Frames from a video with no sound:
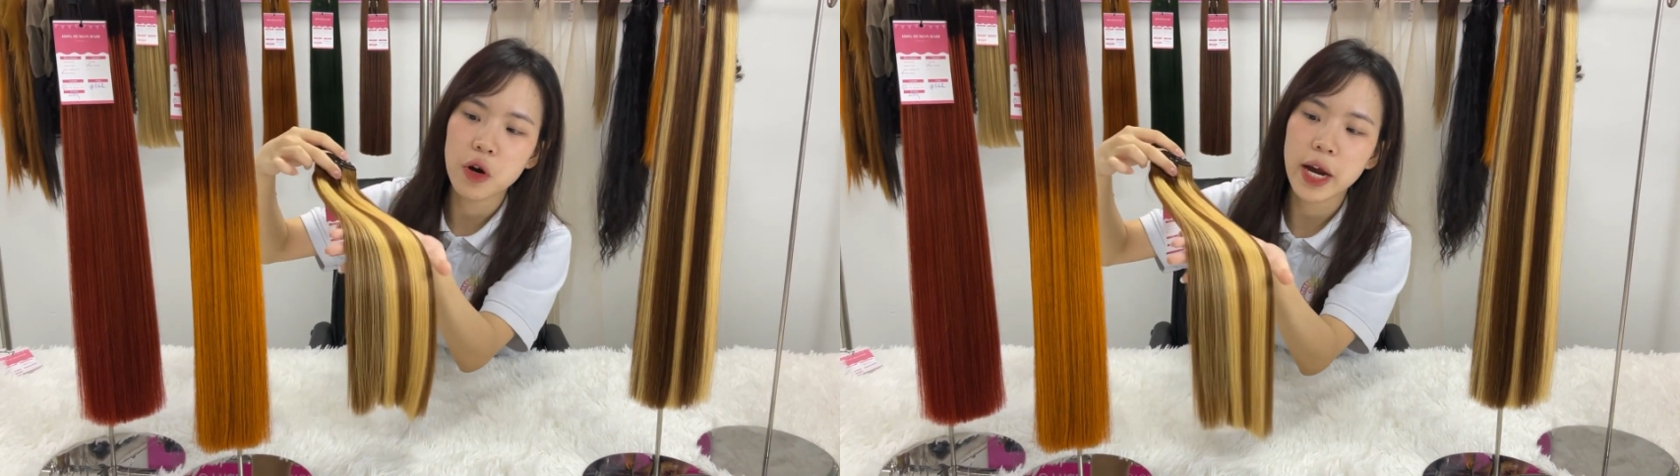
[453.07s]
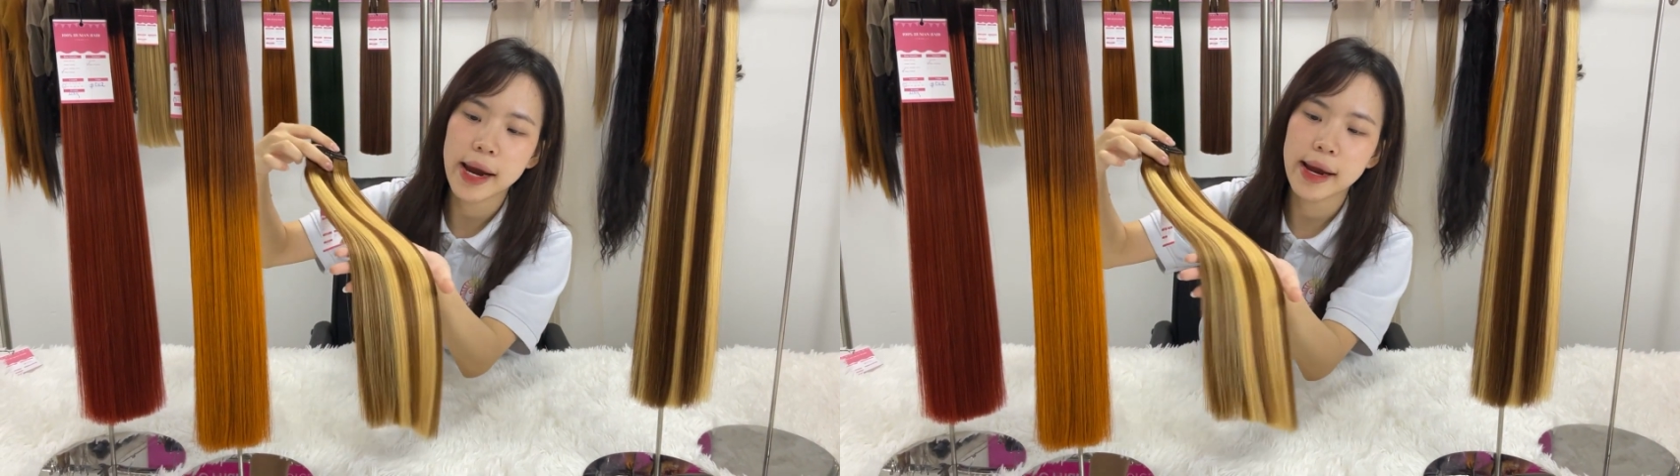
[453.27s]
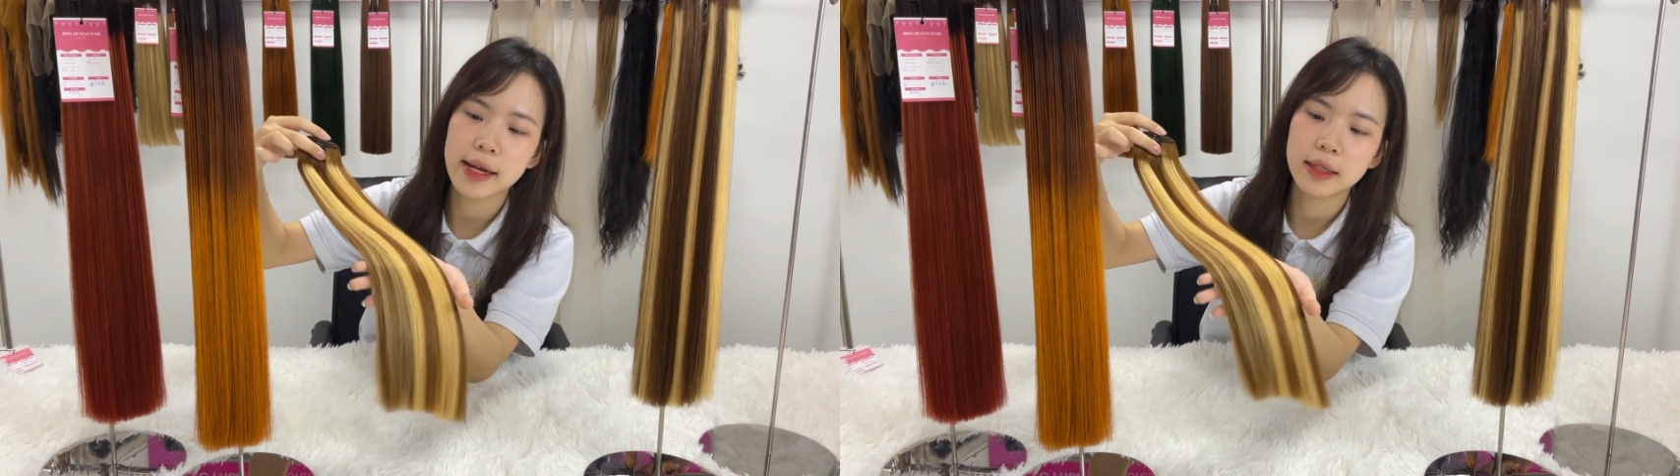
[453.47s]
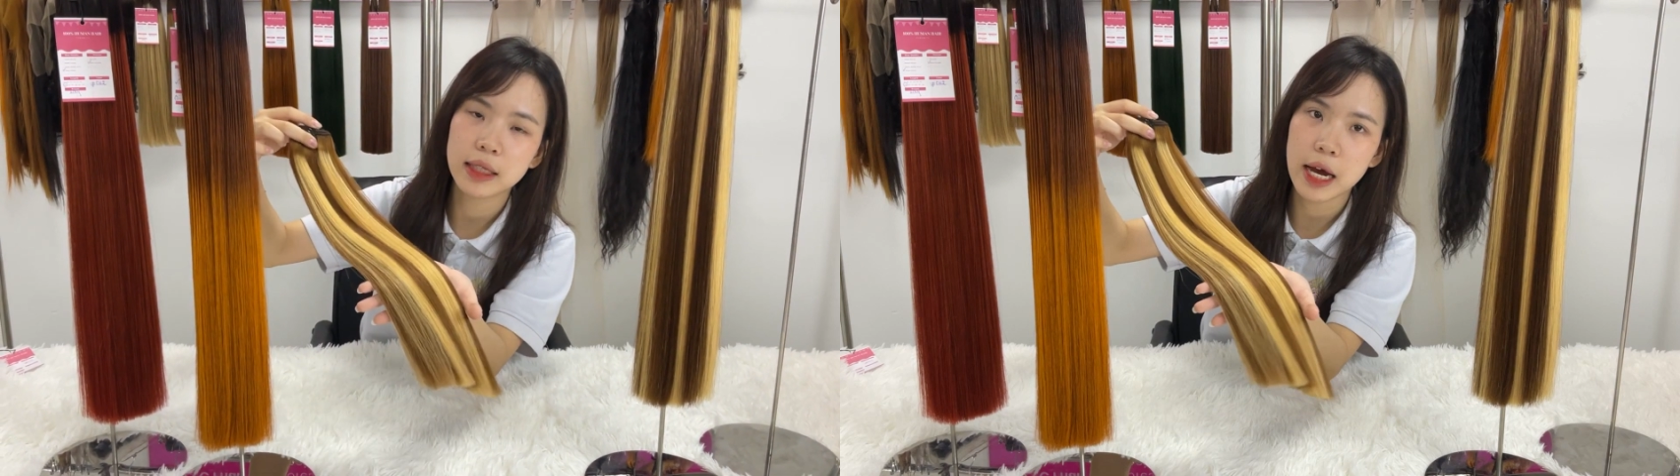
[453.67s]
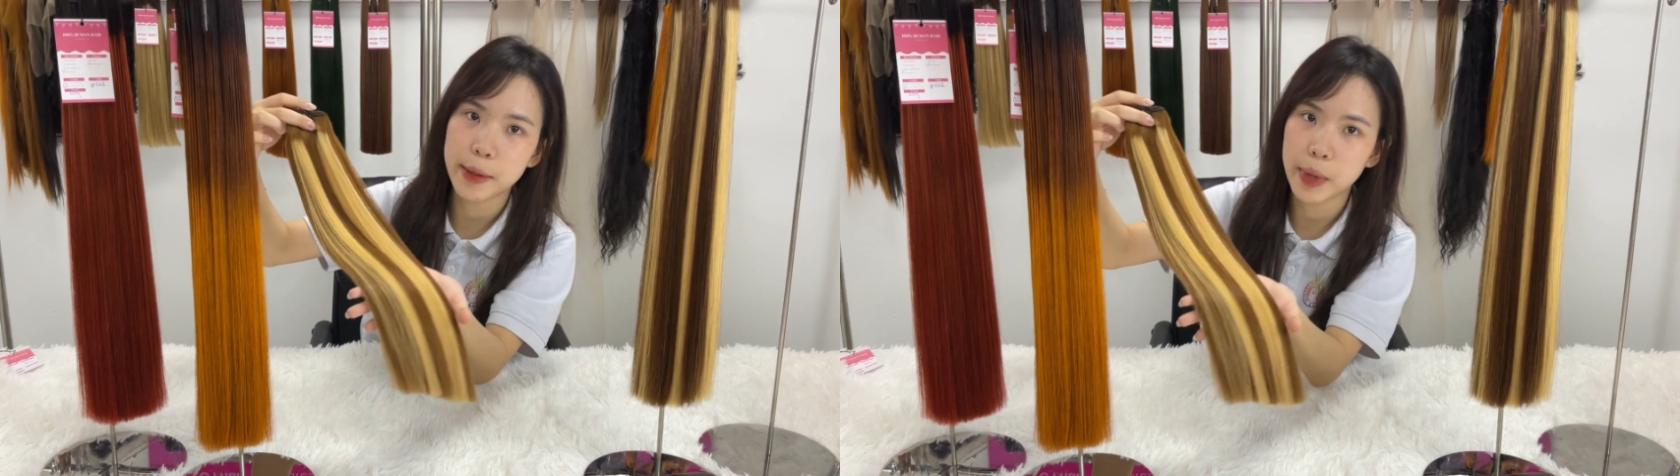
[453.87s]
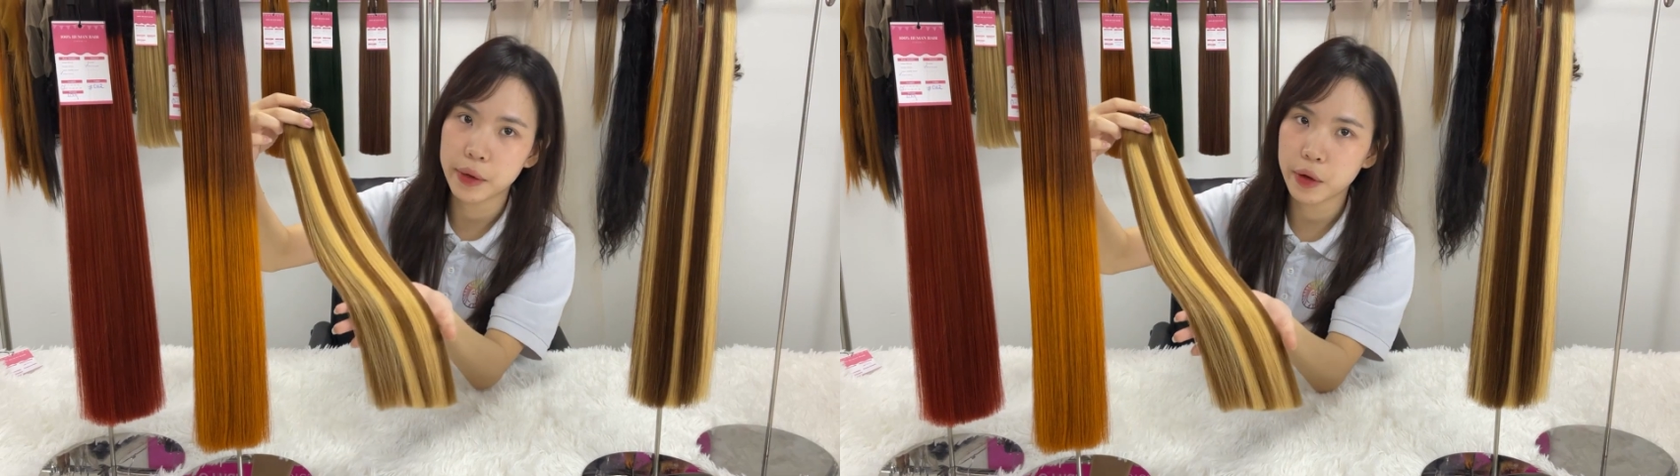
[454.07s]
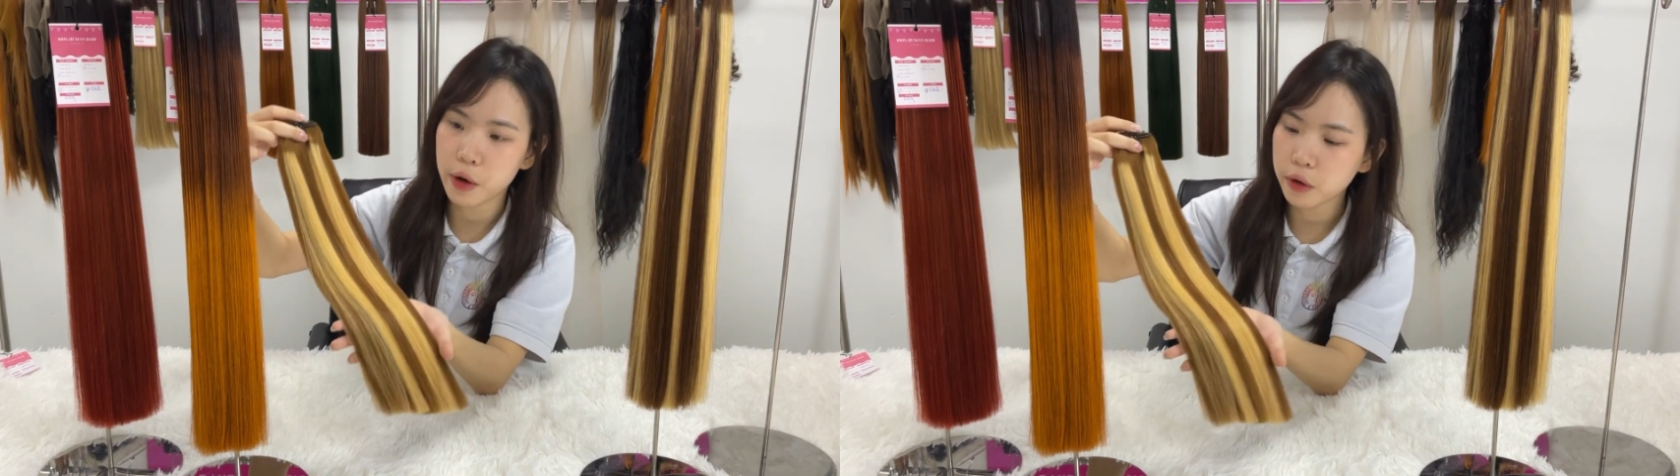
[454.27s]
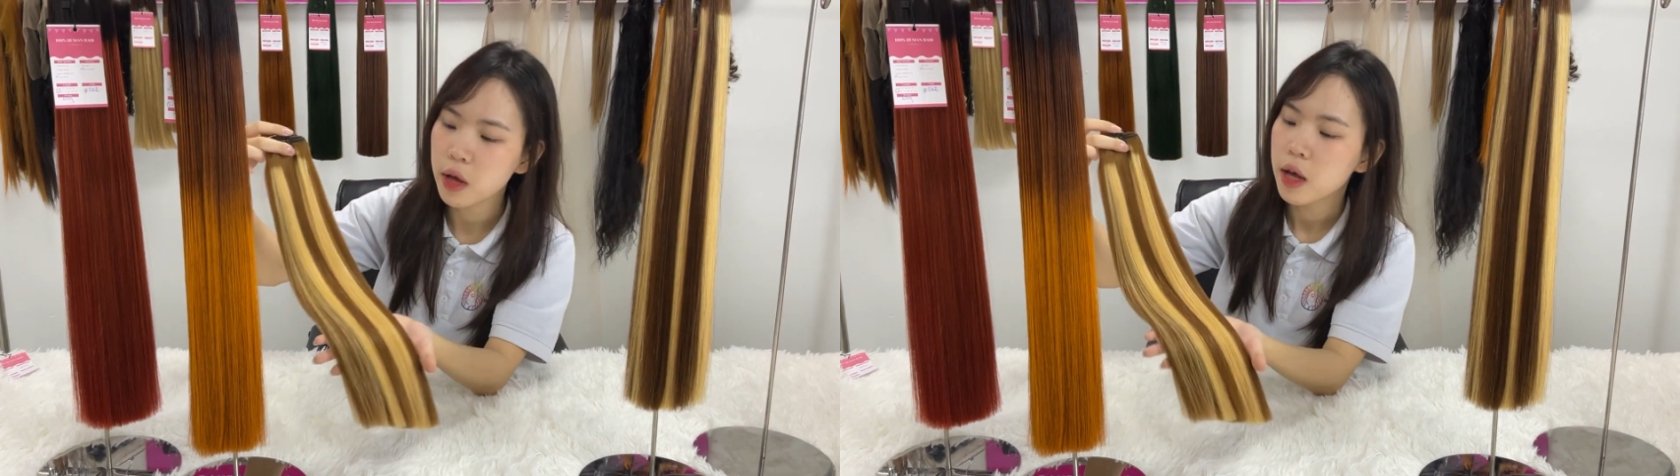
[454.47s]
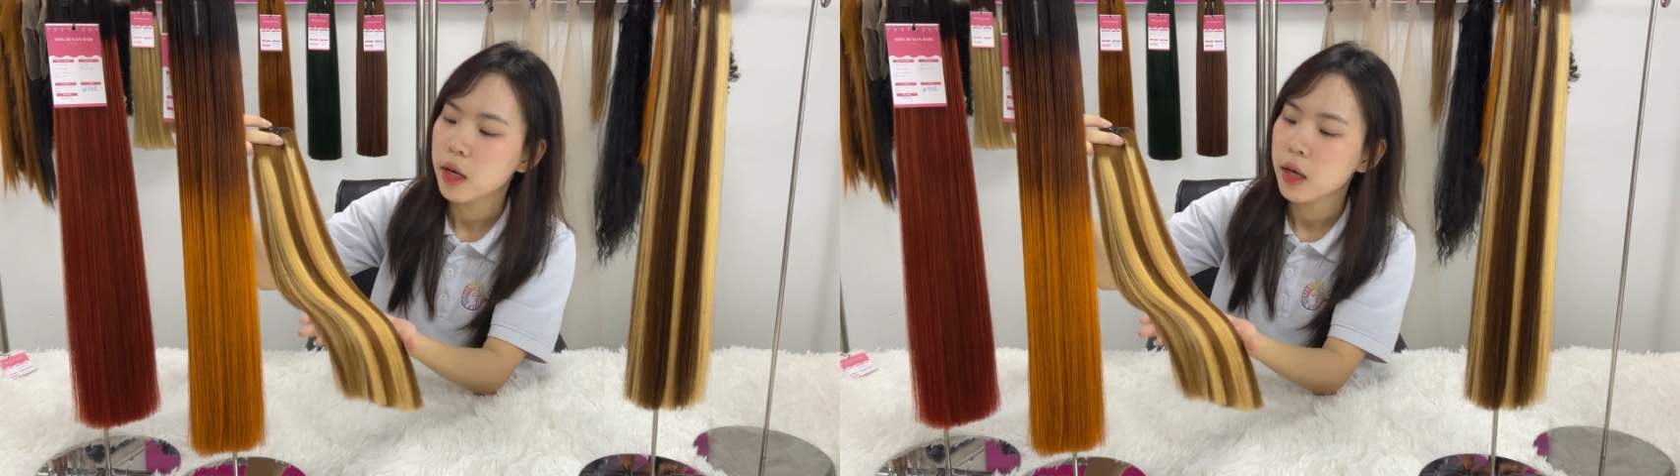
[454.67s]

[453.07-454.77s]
hair inside the bundle.